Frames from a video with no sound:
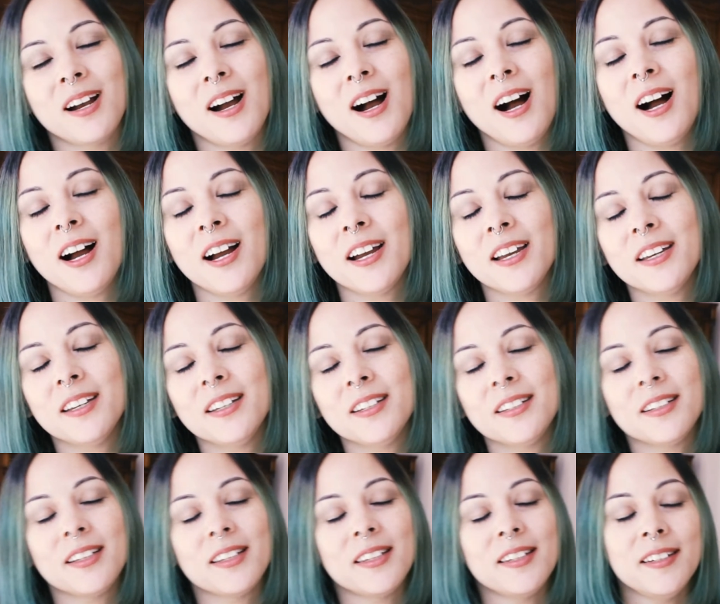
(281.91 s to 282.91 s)

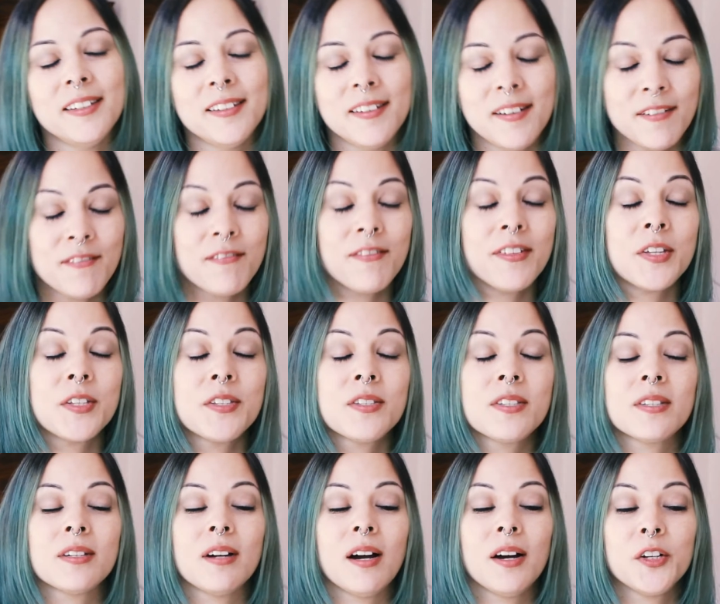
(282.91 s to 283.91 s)
I love
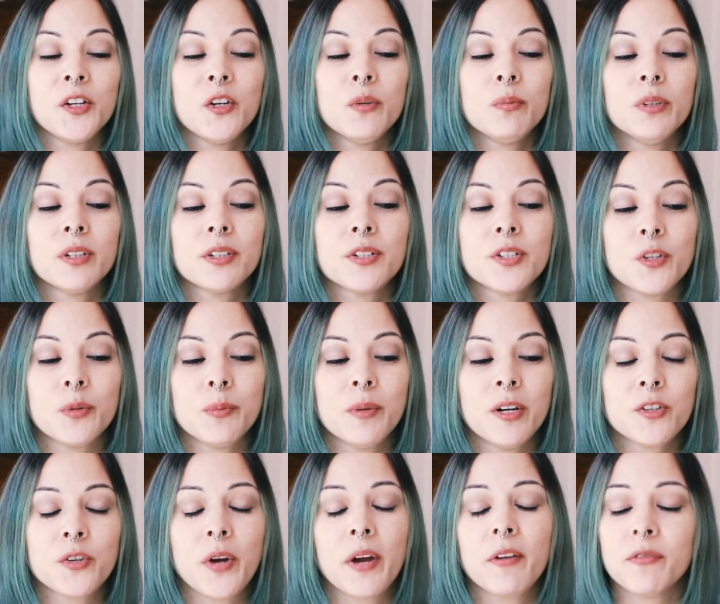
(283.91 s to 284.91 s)
this audiobook so
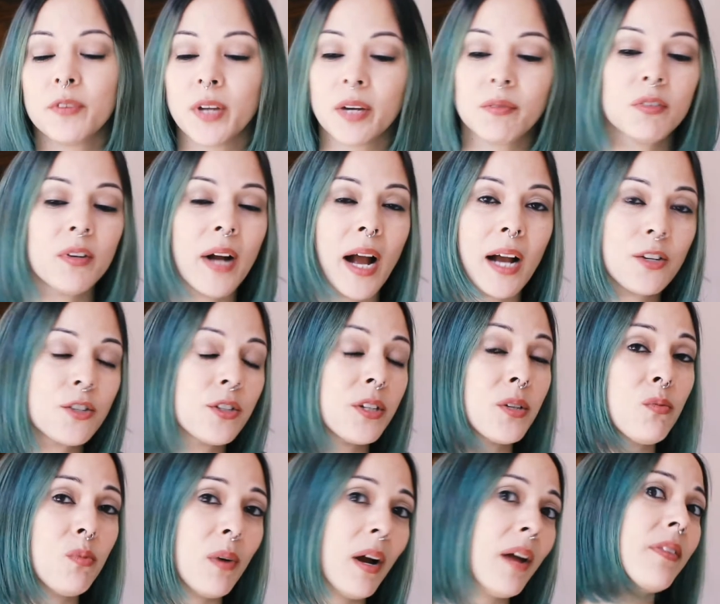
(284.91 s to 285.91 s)
much. I've never actually
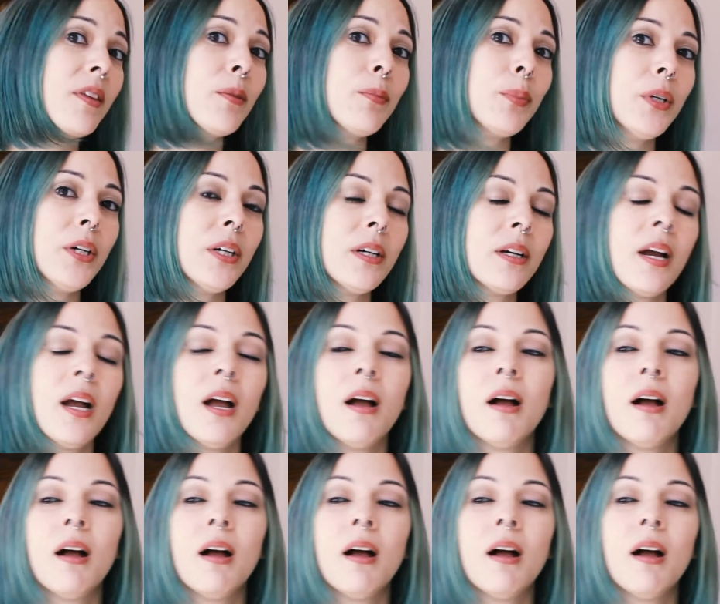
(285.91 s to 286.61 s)
read the book,